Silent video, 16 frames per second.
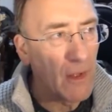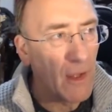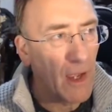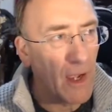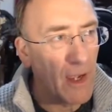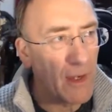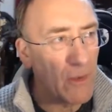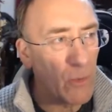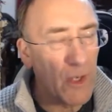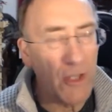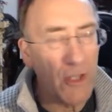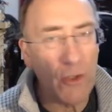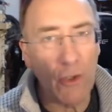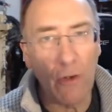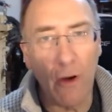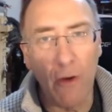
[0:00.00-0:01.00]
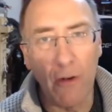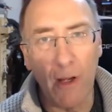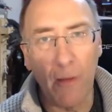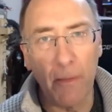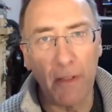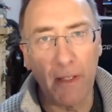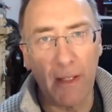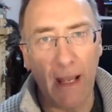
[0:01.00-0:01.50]
And when you're grown
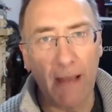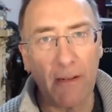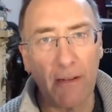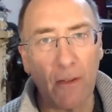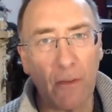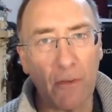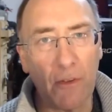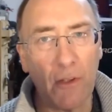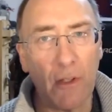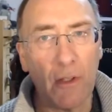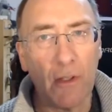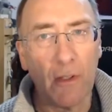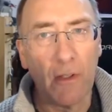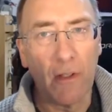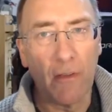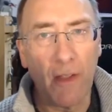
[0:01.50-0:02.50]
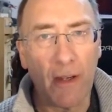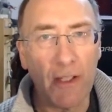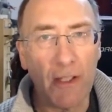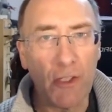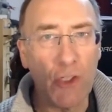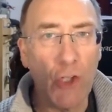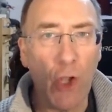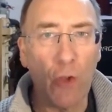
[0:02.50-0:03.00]
up and an adult, that
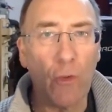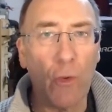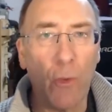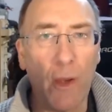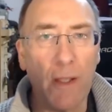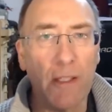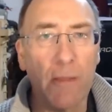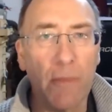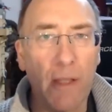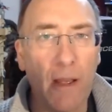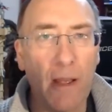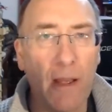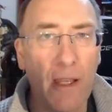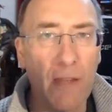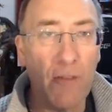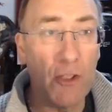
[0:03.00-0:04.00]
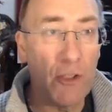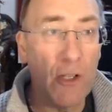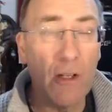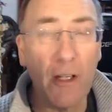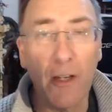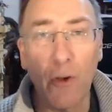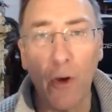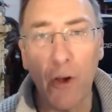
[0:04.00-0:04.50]
is not the way to behave. It's
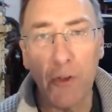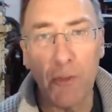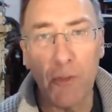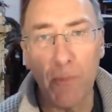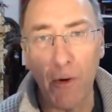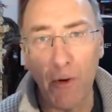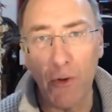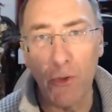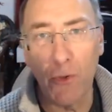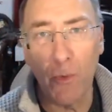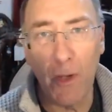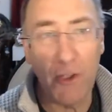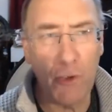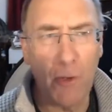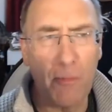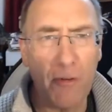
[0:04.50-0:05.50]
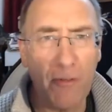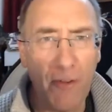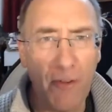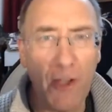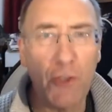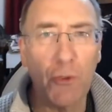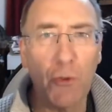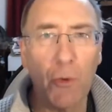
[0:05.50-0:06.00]
certainly not a spiritual way. It's not a
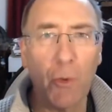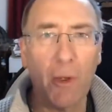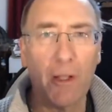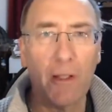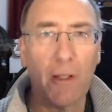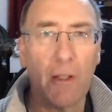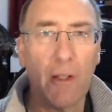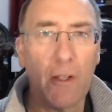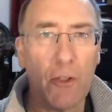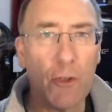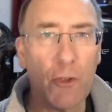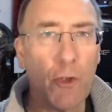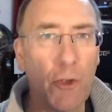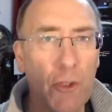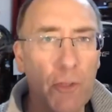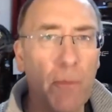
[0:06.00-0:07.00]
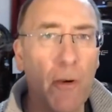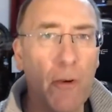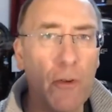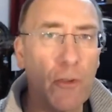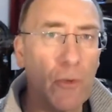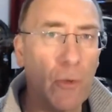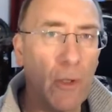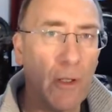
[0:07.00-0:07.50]
professional way. It's not a
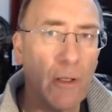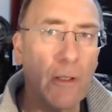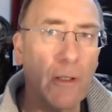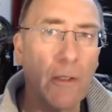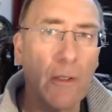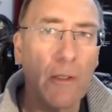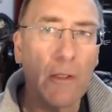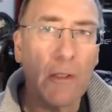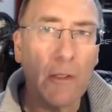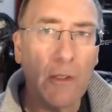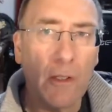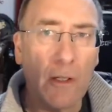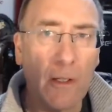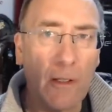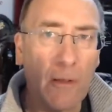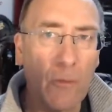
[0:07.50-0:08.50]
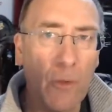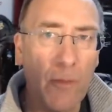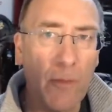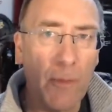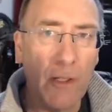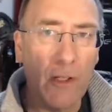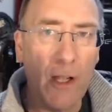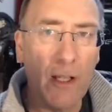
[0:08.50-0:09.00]
spiritual way. We've
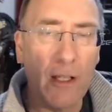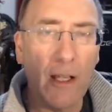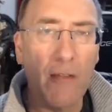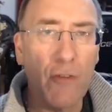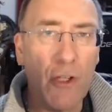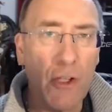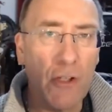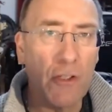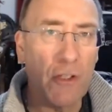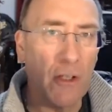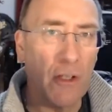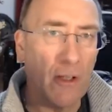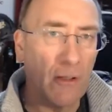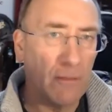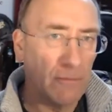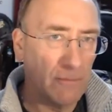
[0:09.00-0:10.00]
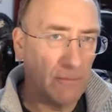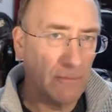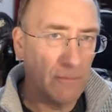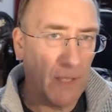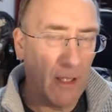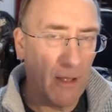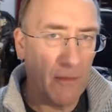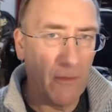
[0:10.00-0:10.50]
been going 11 years now,
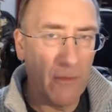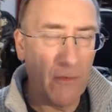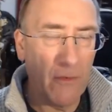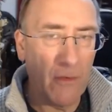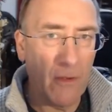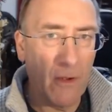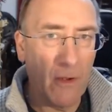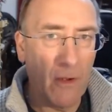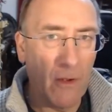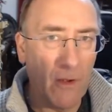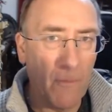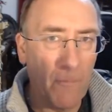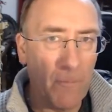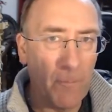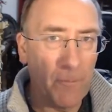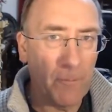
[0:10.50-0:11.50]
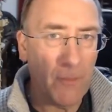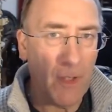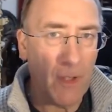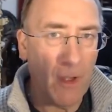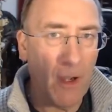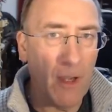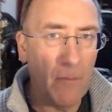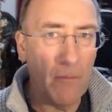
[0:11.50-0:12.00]
and
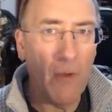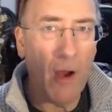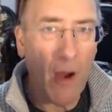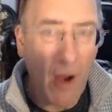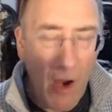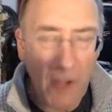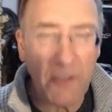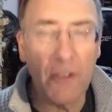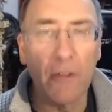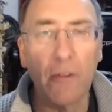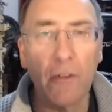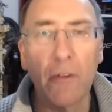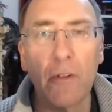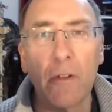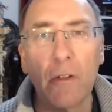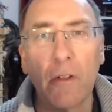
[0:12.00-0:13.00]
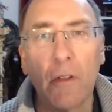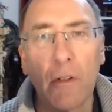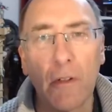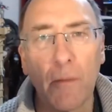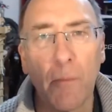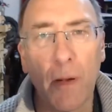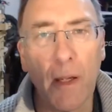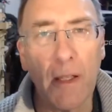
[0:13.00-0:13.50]
I'm heartened
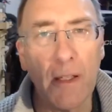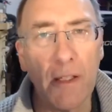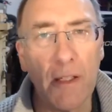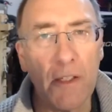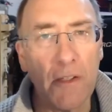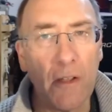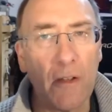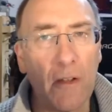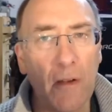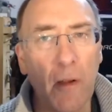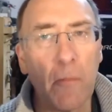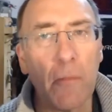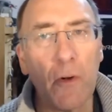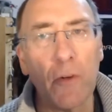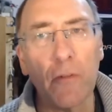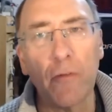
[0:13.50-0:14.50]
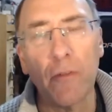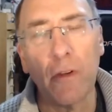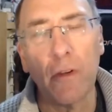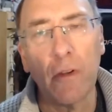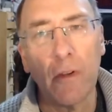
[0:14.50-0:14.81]
and pleased that a number of